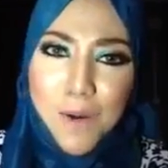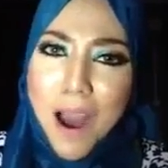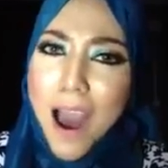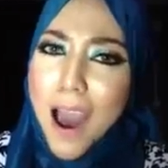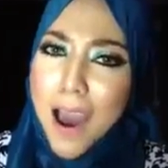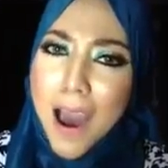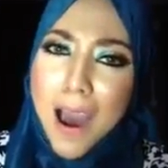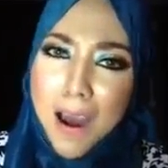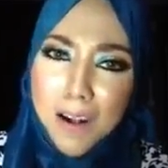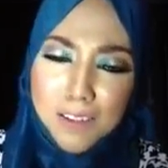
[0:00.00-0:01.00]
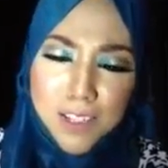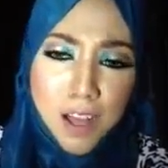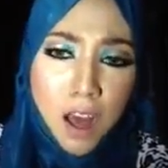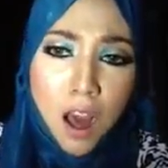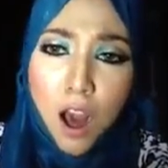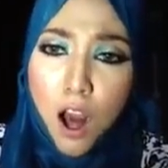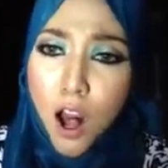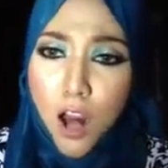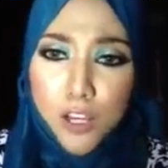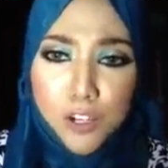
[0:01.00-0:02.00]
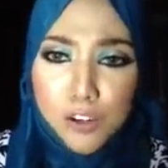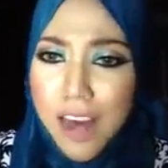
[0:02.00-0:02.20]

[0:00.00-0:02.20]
walls. All you